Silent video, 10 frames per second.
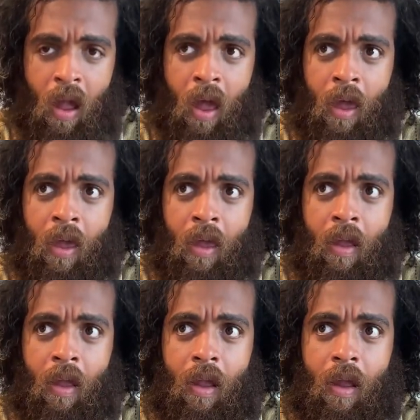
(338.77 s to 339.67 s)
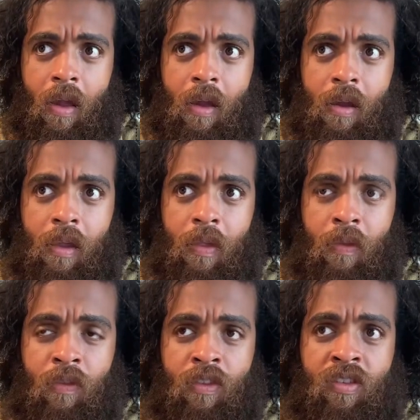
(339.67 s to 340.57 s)
I
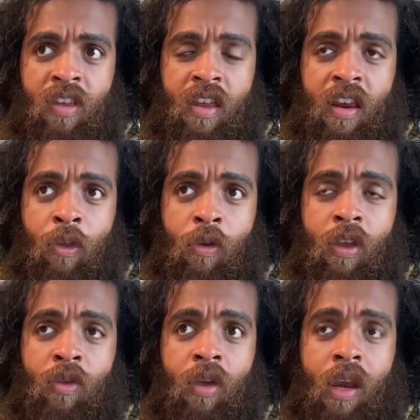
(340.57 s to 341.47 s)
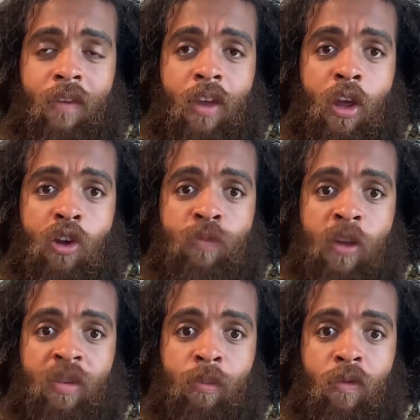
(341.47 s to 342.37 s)
Steve, like you can you can have a huge
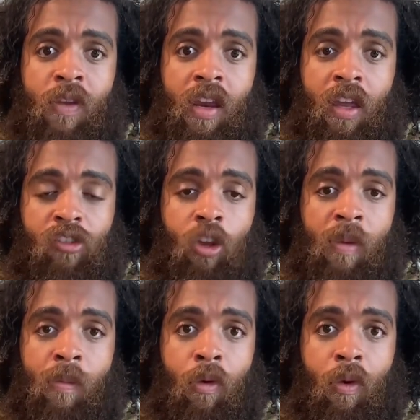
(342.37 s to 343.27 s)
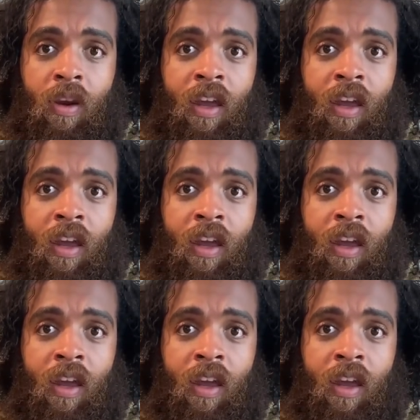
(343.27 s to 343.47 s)
budget movie and it can still be boring.